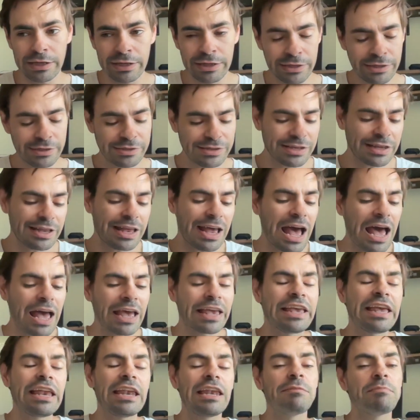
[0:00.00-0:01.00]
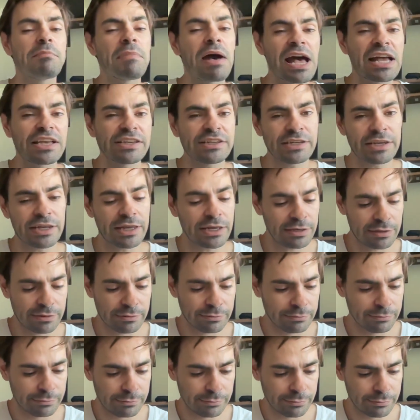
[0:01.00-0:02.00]
It's like, I can't imagine
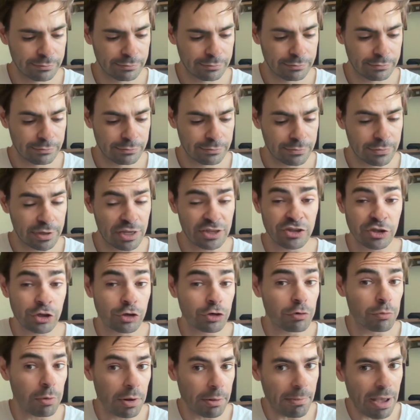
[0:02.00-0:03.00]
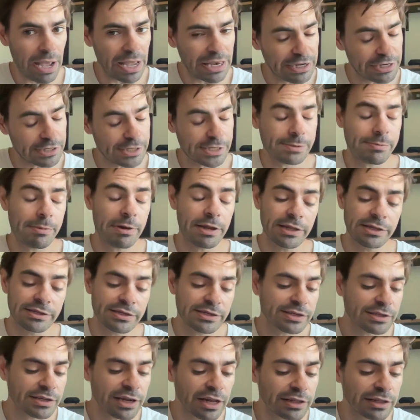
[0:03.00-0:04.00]
it. It's good reminders, but it's not.